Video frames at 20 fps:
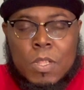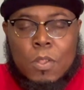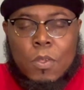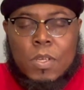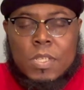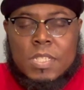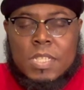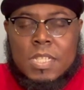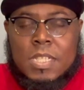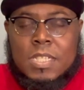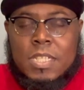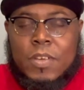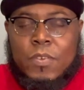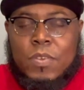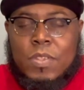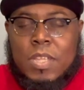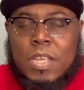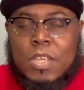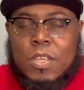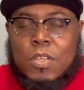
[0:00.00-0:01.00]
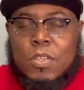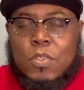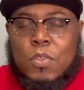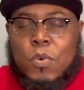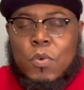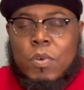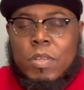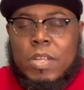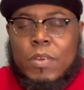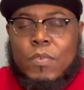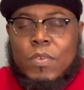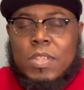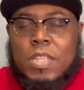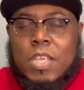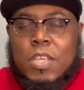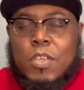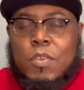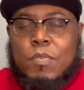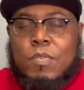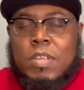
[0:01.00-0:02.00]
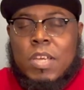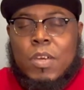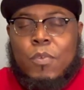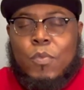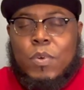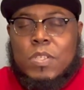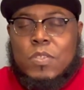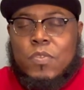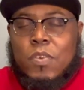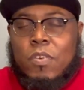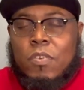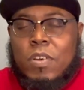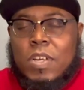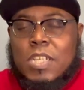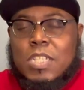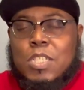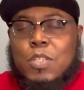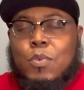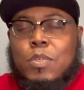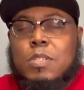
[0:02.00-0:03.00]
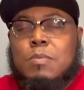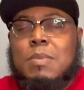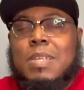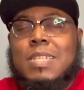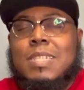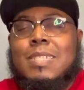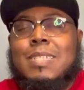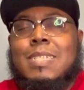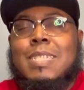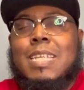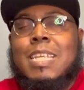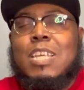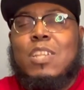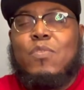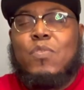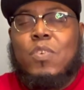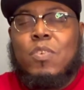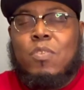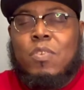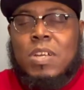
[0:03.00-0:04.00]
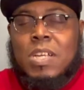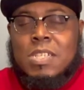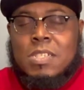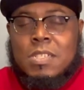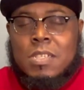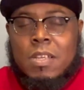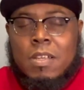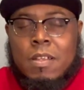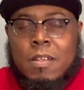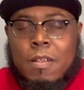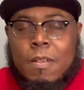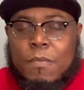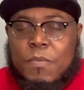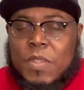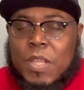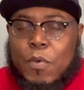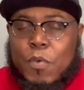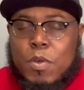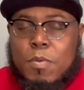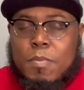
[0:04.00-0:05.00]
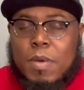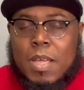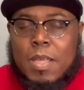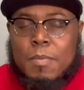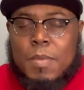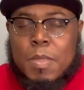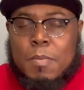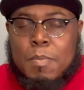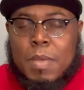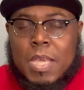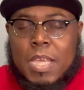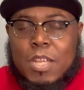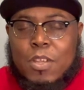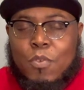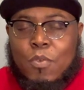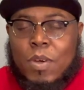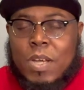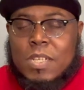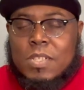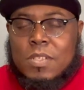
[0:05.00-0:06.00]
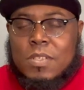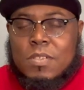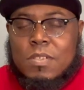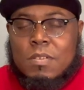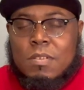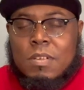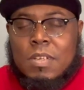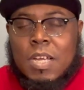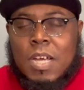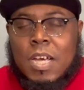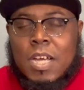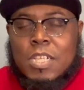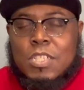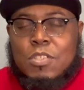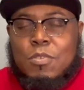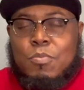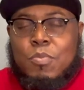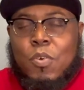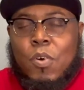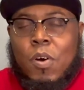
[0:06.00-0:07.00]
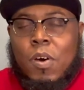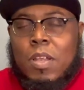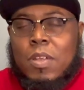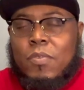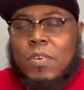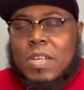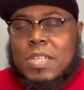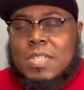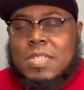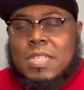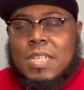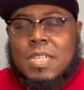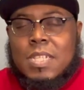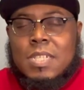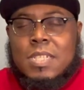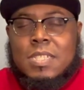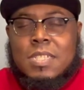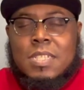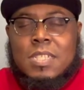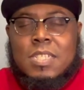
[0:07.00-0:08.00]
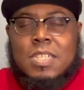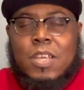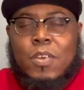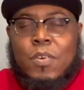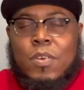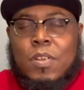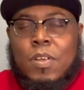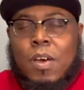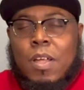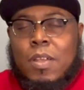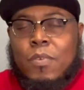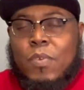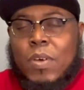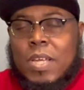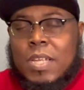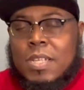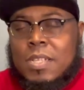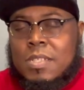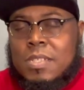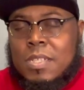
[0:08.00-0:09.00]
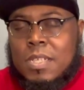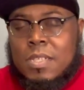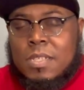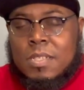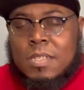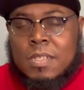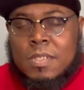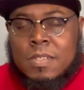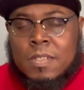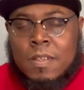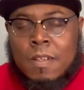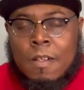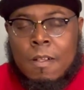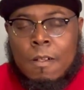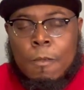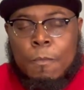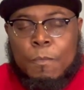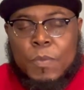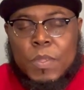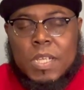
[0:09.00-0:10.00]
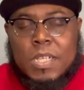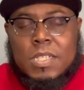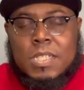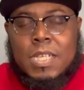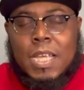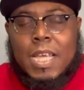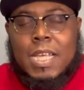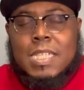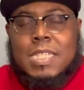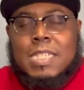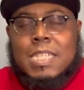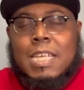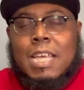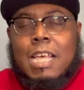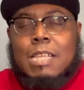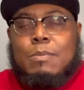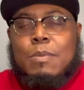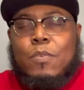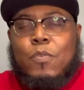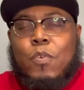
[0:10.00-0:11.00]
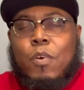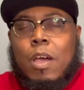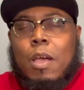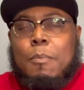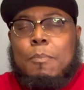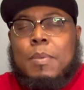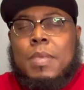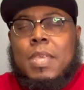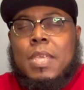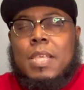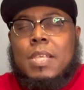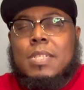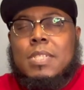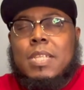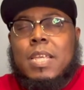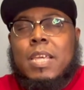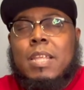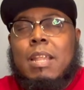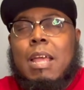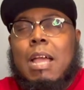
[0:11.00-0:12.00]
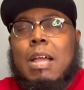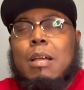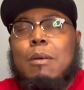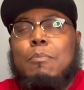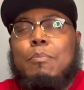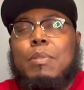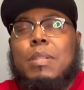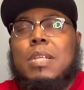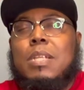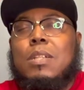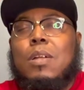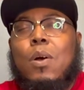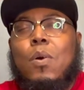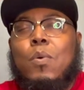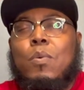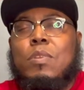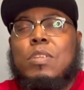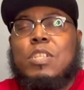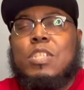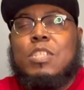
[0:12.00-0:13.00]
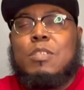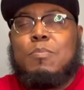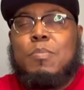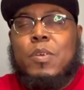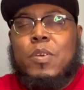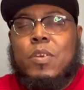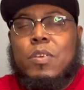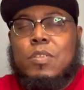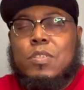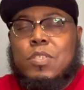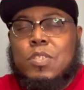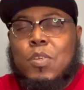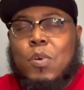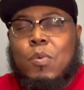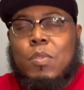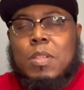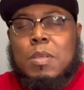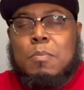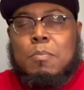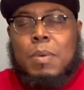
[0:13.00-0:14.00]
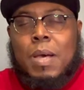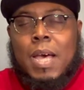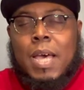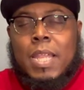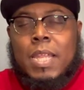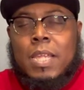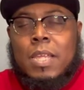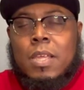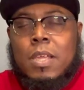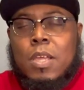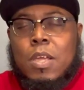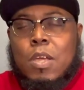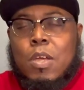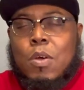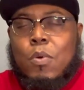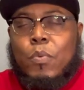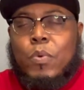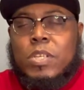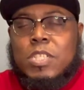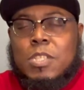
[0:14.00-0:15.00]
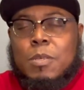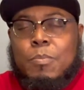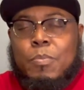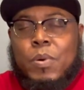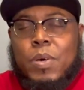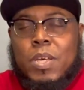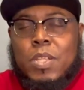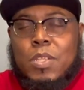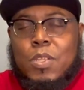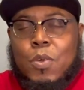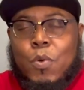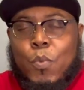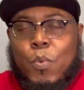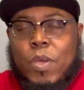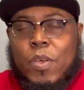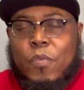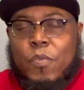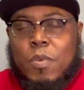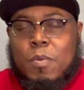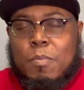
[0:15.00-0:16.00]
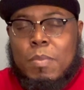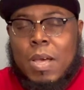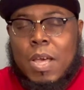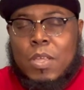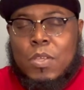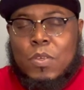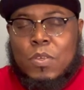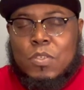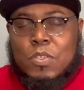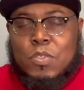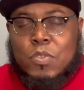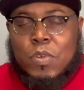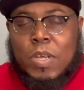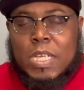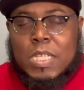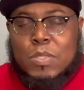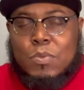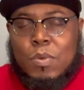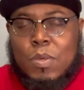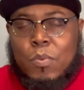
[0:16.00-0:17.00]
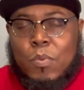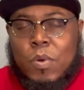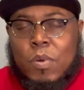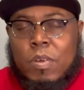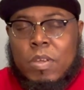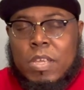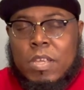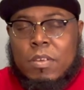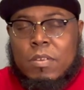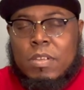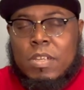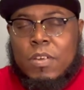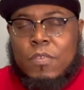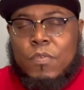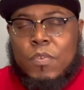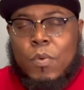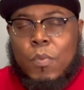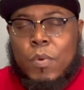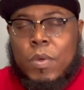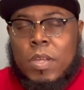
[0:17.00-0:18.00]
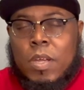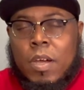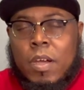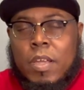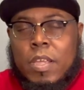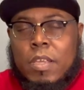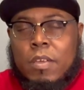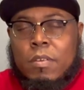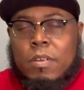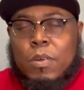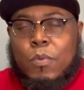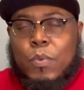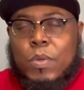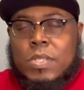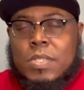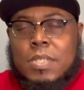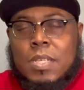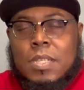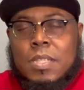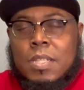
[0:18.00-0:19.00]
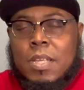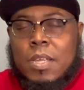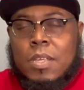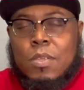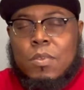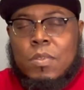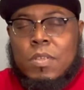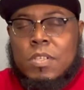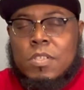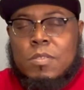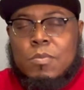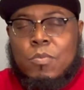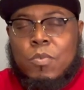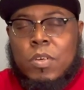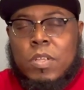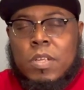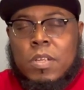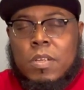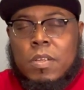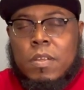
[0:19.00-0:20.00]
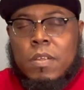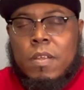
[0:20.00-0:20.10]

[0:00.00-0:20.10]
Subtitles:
Lord Jesus, everything you're doing, everything you've done was for us. You was made sin for us, that we might be made the righteousness of God. You bore all of our sicknesses, carried all of our diseases. The chastisement for our peace and our complete wholeness, spirit, soul, and body was upon you. With and by your stripes we were healed, therefore we are healed. And we say thank you this morning.